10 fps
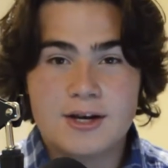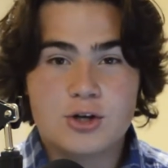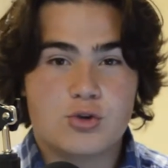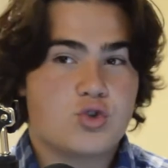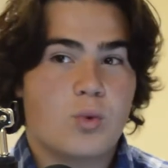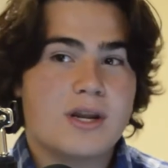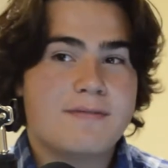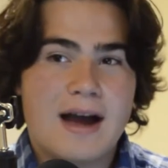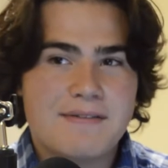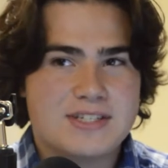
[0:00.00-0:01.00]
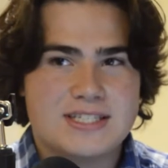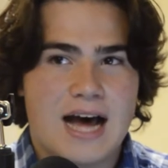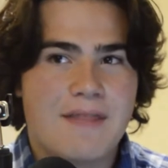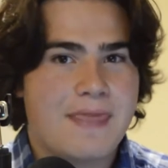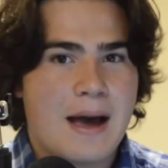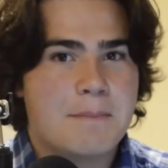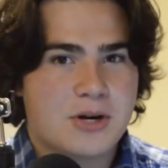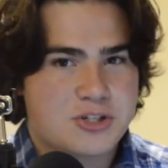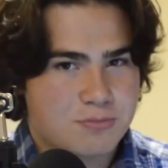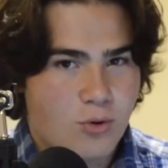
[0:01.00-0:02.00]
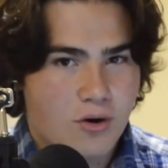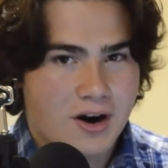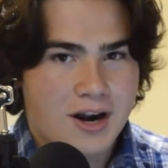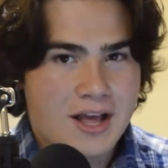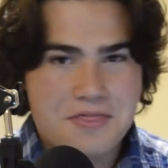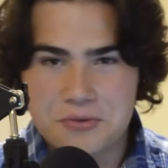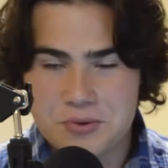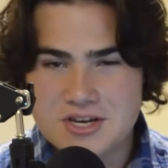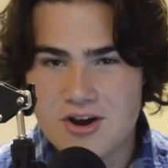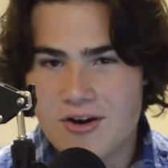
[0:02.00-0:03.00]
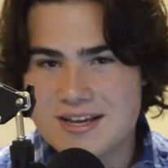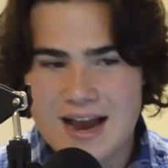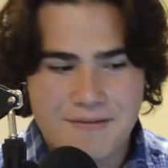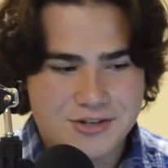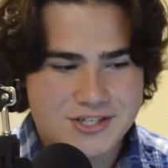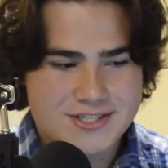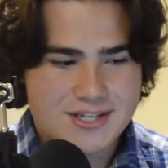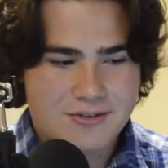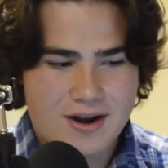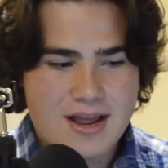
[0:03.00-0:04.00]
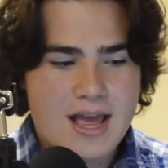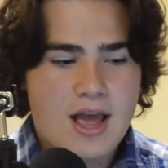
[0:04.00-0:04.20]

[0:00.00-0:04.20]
So 25 is not that much more than what he already averages, right?